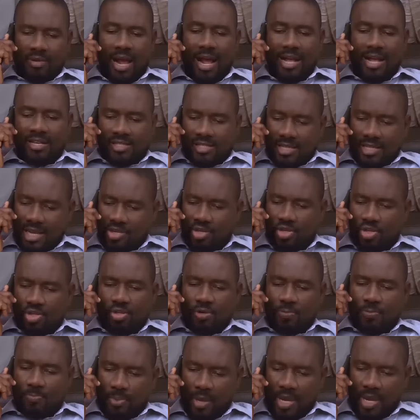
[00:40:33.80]
I said you
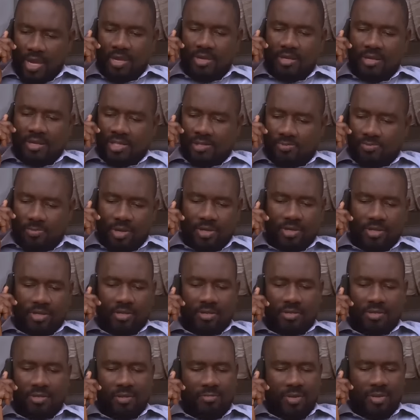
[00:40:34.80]
should pay in this money.